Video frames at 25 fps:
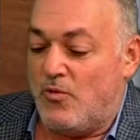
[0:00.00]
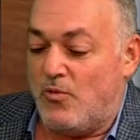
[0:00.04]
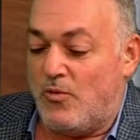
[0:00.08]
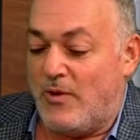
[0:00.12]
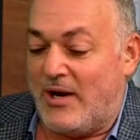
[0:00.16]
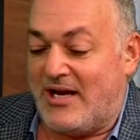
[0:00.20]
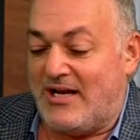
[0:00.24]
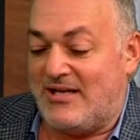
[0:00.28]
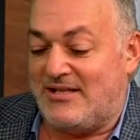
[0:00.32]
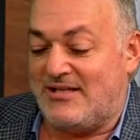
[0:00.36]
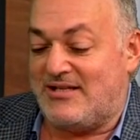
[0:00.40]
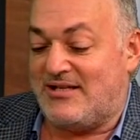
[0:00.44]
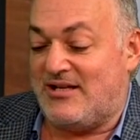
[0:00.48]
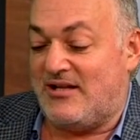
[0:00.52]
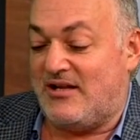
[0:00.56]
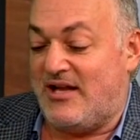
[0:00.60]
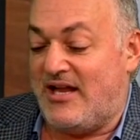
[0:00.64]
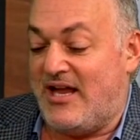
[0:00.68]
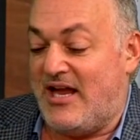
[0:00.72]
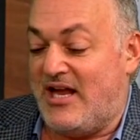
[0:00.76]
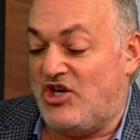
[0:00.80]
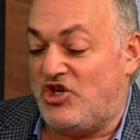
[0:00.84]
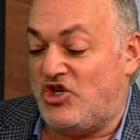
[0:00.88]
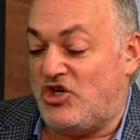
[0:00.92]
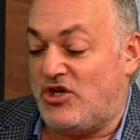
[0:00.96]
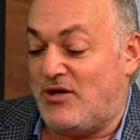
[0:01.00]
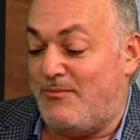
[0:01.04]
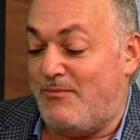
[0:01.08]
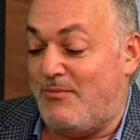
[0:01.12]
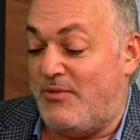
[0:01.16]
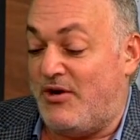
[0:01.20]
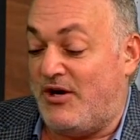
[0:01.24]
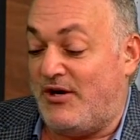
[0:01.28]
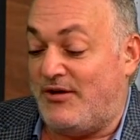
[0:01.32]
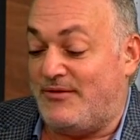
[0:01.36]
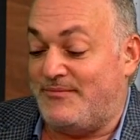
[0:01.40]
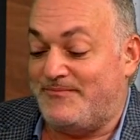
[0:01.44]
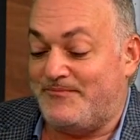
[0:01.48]
reconciliation
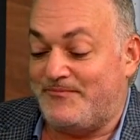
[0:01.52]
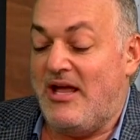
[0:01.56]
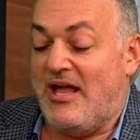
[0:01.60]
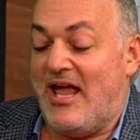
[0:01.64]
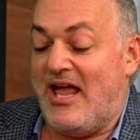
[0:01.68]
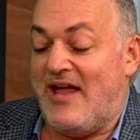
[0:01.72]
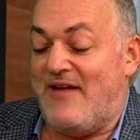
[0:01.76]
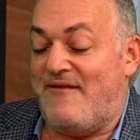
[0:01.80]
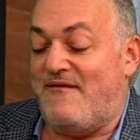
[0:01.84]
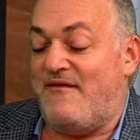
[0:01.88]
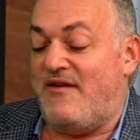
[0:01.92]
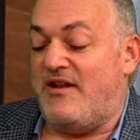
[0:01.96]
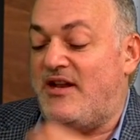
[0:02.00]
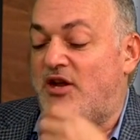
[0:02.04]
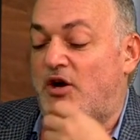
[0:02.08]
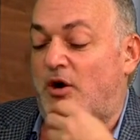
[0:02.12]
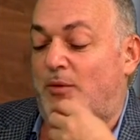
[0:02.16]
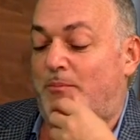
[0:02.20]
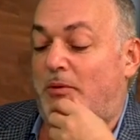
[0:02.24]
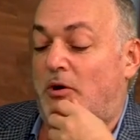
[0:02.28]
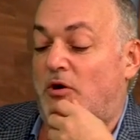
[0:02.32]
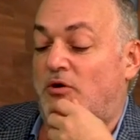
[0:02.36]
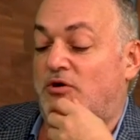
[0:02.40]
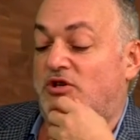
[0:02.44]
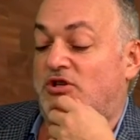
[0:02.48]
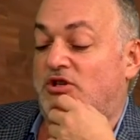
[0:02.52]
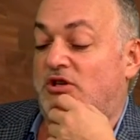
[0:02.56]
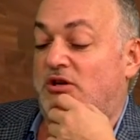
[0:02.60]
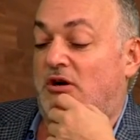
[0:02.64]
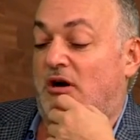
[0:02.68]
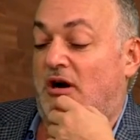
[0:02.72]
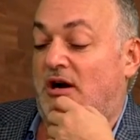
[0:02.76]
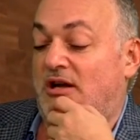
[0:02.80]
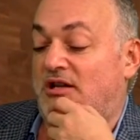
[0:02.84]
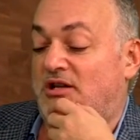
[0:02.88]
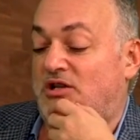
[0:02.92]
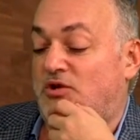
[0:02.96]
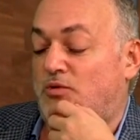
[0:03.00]
bill. A video posted
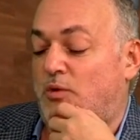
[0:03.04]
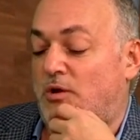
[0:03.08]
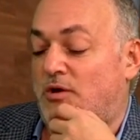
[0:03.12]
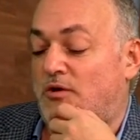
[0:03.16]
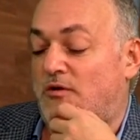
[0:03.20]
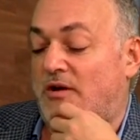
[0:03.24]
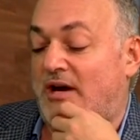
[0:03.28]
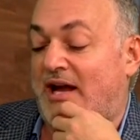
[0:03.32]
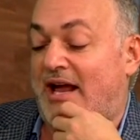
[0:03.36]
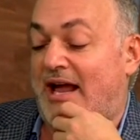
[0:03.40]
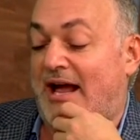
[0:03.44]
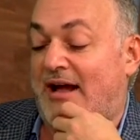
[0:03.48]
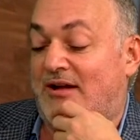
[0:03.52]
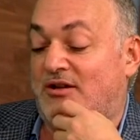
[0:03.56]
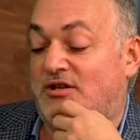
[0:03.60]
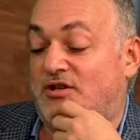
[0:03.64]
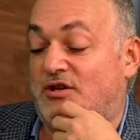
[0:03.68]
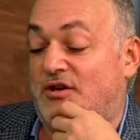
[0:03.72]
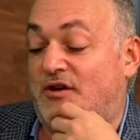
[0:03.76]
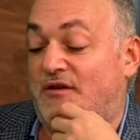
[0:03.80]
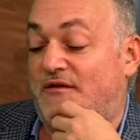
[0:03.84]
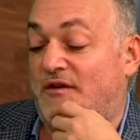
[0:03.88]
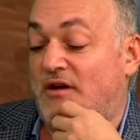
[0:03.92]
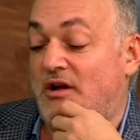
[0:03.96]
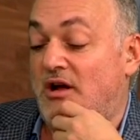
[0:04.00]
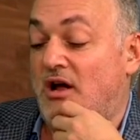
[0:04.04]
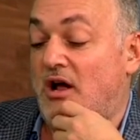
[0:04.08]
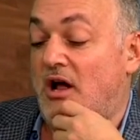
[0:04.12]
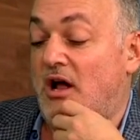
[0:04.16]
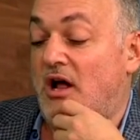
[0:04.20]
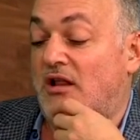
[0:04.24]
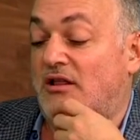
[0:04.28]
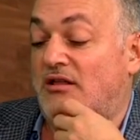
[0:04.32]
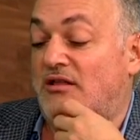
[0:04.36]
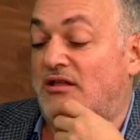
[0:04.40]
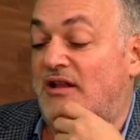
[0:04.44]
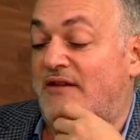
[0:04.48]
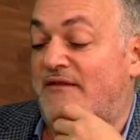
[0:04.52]
on the Twitter account of
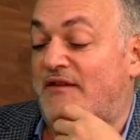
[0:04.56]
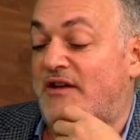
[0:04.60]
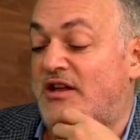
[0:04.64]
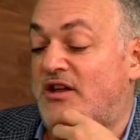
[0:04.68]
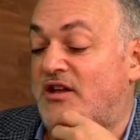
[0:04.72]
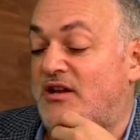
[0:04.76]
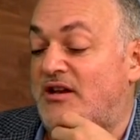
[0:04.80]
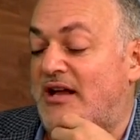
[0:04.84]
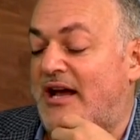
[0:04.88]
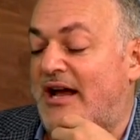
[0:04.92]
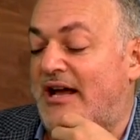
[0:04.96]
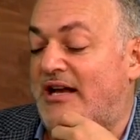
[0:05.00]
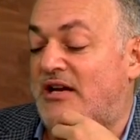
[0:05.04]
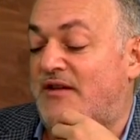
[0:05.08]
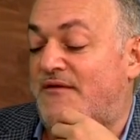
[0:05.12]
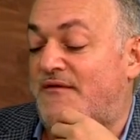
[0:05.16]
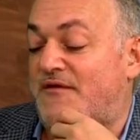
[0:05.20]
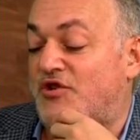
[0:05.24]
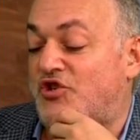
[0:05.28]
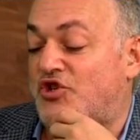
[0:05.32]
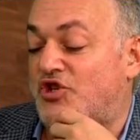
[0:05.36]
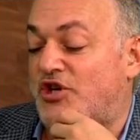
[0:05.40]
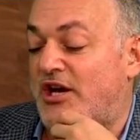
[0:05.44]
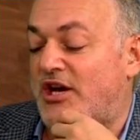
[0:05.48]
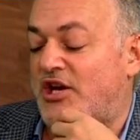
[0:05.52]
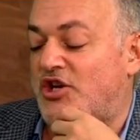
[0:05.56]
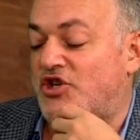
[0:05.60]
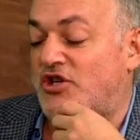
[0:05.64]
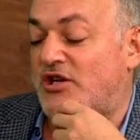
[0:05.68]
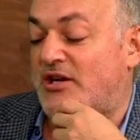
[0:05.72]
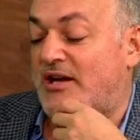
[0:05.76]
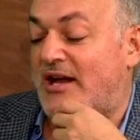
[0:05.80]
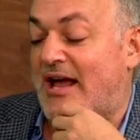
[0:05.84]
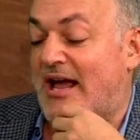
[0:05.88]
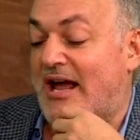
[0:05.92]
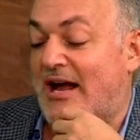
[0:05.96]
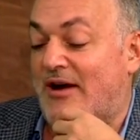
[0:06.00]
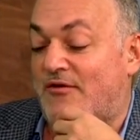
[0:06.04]
Living United for Change in
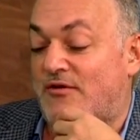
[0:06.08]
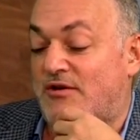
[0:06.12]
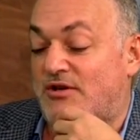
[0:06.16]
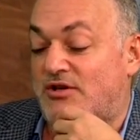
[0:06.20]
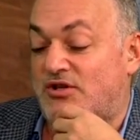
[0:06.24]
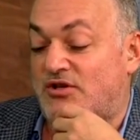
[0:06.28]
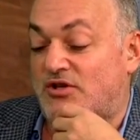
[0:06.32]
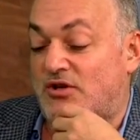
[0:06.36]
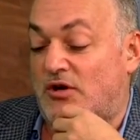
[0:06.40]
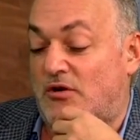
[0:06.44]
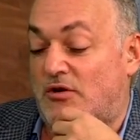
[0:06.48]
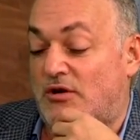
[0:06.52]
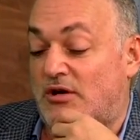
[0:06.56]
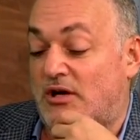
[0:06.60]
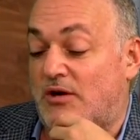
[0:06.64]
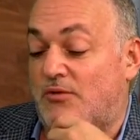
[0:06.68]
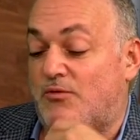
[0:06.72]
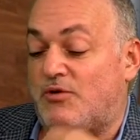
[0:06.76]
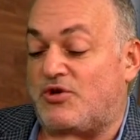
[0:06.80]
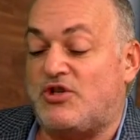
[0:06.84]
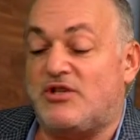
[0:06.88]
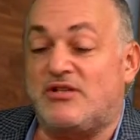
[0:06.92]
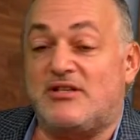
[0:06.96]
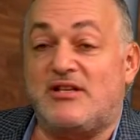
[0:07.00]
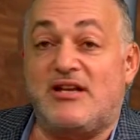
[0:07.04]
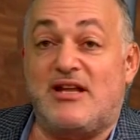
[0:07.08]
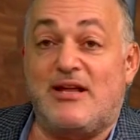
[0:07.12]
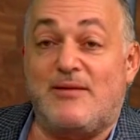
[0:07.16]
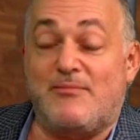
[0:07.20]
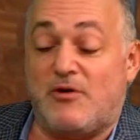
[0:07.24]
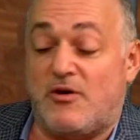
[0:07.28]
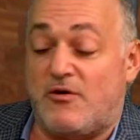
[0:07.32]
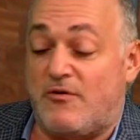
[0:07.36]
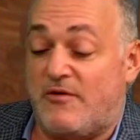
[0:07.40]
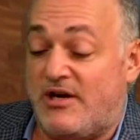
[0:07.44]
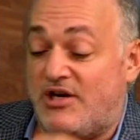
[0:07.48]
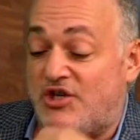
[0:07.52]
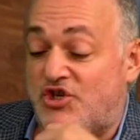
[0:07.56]
Arizona, which is an
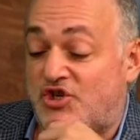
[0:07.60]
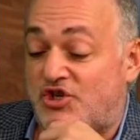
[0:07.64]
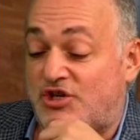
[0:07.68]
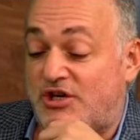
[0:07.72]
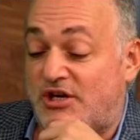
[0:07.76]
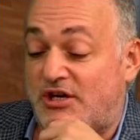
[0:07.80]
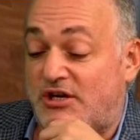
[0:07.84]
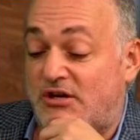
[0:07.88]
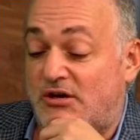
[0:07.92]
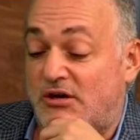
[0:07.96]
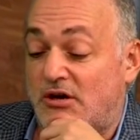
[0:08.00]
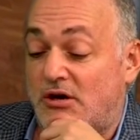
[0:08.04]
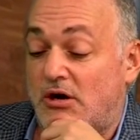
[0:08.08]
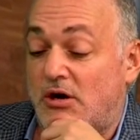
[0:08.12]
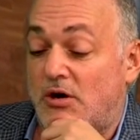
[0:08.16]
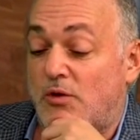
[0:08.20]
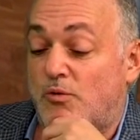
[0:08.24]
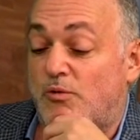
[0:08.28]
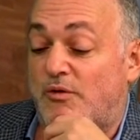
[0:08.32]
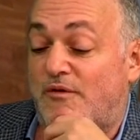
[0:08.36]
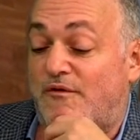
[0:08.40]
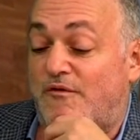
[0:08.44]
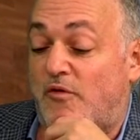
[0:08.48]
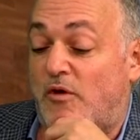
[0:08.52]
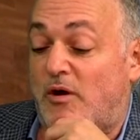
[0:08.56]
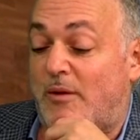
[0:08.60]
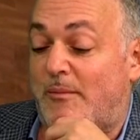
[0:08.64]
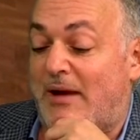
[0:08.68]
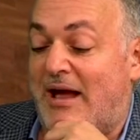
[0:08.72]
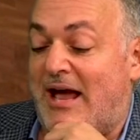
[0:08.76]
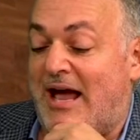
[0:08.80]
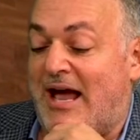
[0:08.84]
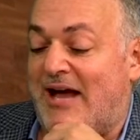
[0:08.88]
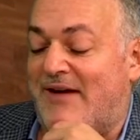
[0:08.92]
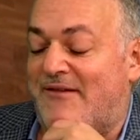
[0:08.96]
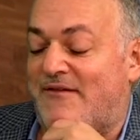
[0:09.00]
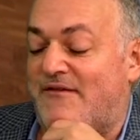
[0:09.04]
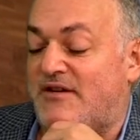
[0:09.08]
immigration reform
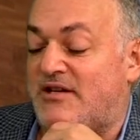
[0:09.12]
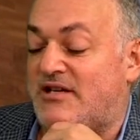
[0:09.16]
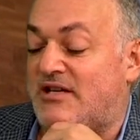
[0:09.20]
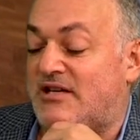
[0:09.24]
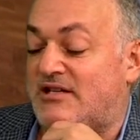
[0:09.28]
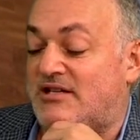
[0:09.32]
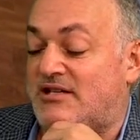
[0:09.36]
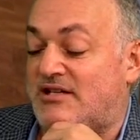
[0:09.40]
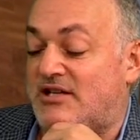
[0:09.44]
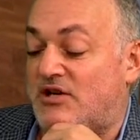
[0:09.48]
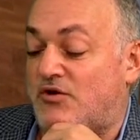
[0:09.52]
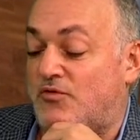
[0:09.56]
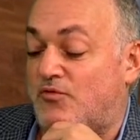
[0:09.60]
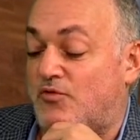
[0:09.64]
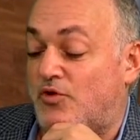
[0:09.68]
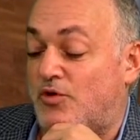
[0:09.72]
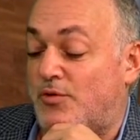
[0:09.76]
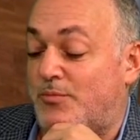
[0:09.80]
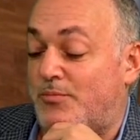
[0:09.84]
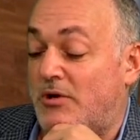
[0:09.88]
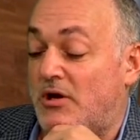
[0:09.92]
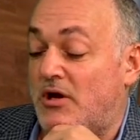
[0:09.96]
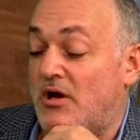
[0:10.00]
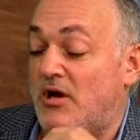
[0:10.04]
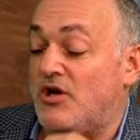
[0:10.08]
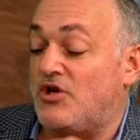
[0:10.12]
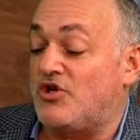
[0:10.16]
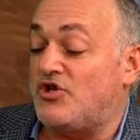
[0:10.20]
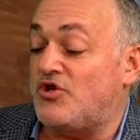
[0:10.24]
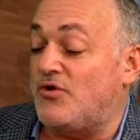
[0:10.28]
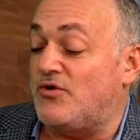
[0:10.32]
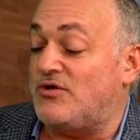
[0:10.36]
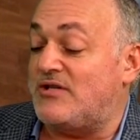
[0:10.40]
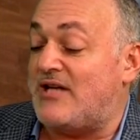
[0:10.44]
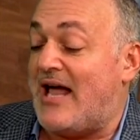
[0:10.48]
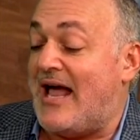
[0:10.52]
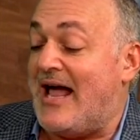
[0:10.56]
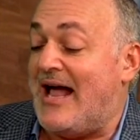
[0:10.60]
advocacy group,
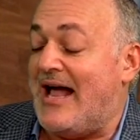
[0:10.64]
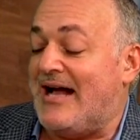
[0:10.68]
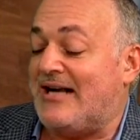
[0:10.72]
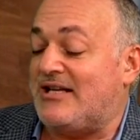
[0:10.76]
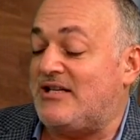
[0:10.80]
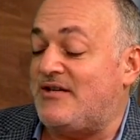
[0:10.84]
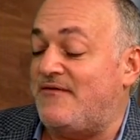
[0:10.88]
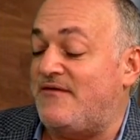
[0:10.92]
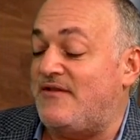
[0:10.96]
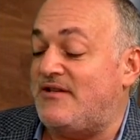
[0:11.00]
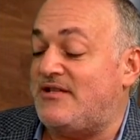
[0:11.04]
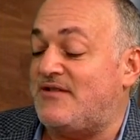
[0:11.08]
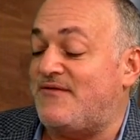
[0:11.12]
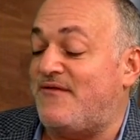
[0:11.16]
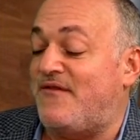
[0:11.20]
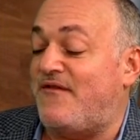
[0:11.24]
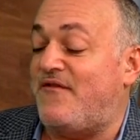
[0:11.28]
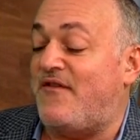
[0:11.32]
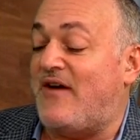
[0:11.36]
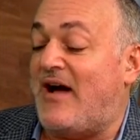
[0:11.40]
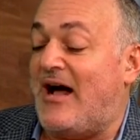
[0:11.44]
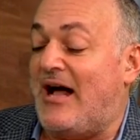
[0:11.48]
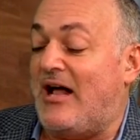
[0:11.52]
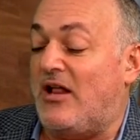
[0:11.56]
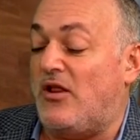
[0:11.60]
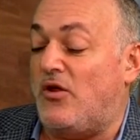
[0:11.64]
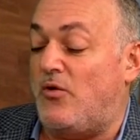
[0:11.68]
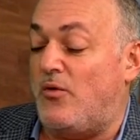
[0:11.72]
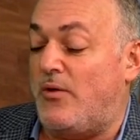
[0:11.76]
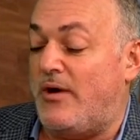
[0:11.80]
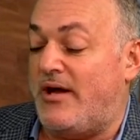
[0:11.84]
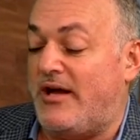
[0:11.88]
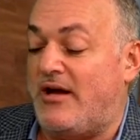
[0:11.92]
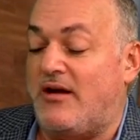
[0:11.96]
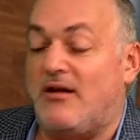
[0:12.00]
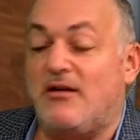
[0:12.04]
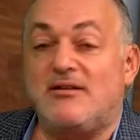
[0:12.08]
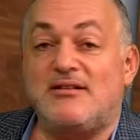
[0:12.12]
shows activists
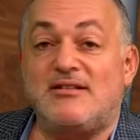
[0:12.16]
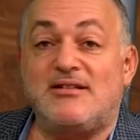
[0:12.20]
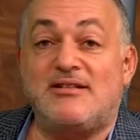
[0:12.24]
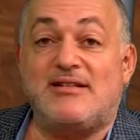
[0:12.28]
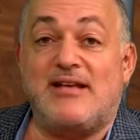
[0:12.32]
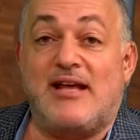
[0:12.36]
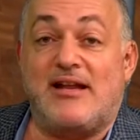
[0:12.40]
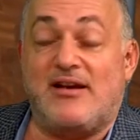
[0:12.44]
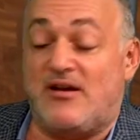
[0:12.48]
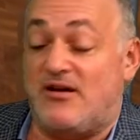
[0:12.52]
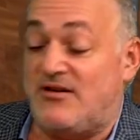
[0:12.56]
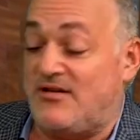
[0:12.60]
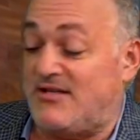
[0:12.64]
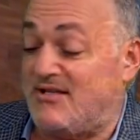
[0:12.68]
following Senator